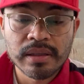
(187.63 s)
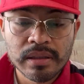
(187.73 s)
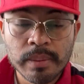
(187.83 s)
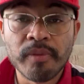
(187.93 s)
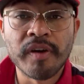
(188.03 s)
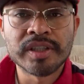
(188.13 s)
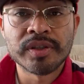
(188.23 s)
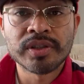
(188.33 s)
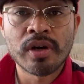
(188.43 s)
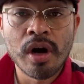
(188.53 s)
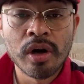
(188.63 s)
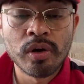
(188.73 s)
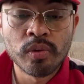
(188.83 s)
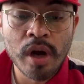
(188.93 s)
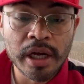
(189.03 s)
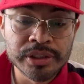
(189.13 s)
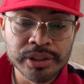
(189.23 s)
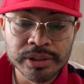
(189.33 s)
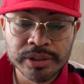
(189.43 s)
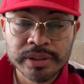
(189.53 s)
The professor is Carl
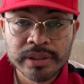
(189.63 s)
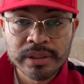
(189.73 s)
Rogers.